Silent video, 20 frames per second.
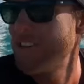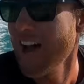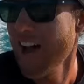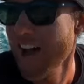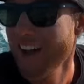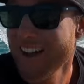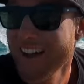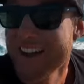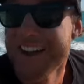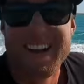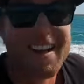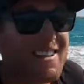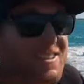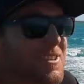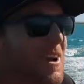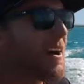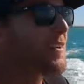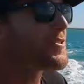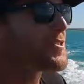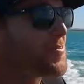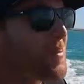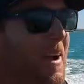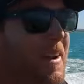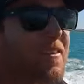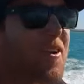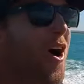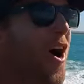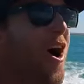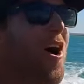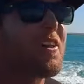so, so I've
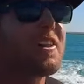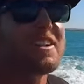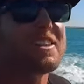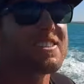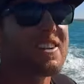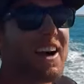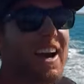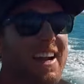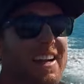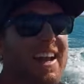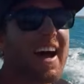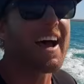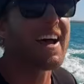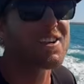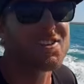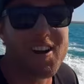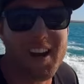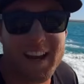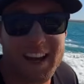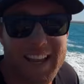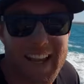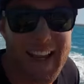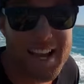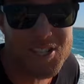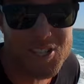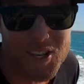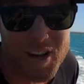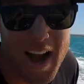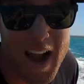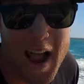spent the whole entire day trying to
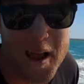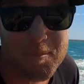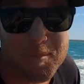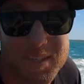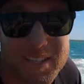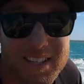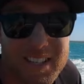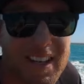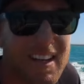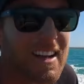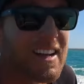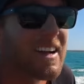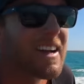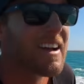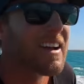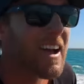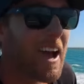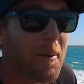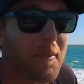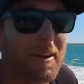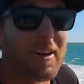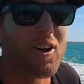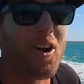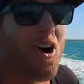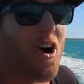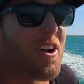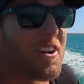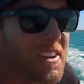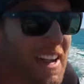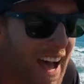catch crabs, and we
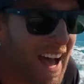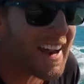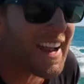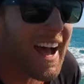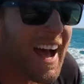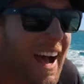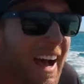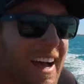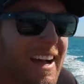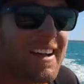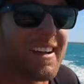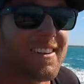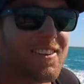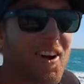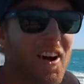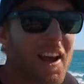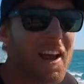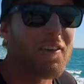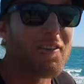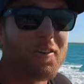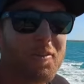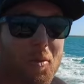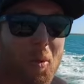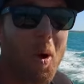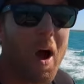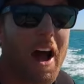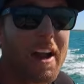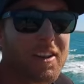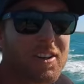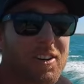caught nada, not even
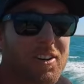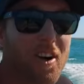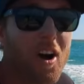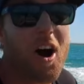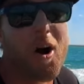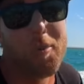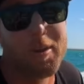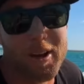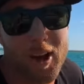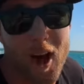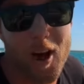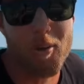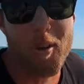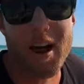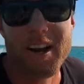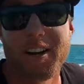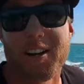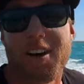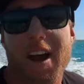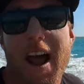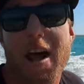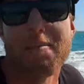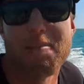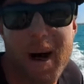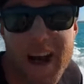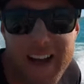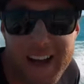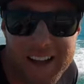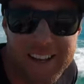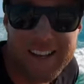one. Oh, we got one crab,
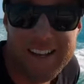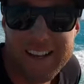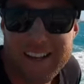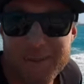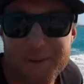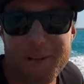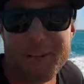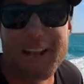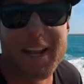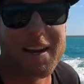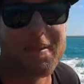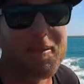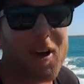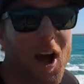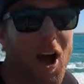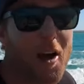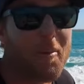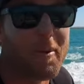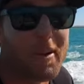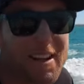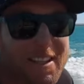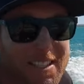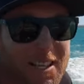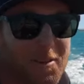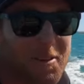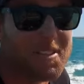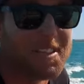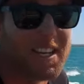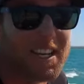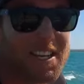but we let him go because
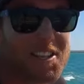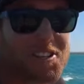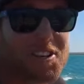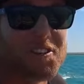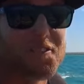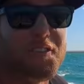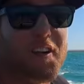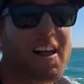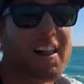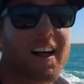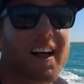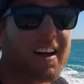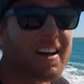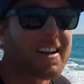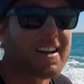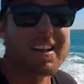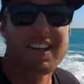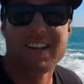he was an injured fella.